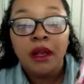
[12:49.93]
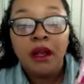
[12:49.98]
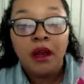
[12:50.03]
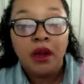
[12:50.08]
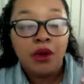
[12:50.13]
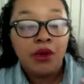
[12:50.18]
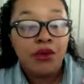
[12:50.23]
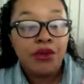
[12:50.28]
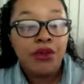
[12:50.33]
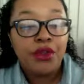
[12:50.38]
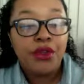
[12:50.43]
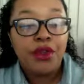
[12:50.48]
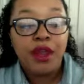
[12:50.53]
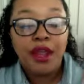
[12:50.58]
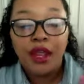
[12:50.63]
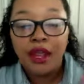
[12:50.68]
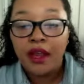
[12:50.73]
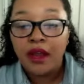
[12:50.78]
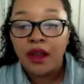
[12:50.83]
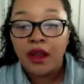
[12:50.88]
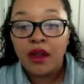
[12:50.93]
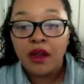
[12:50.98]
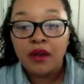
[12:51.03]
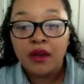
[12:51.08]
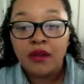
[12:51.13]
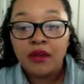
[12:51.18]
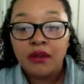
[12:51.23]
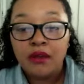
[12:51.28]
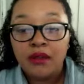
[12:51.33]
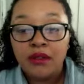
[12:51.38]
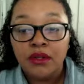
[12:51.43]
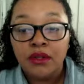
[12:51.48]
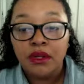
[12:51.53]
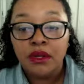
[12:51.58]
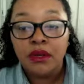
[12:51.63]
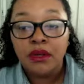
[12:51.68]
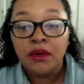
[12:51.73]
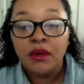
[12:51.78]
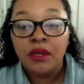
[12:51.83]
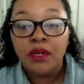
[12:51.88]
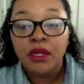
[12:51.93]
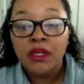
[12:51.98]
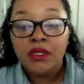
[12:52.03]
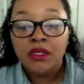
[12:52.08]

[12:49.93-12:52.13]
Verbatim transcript: on your hair you know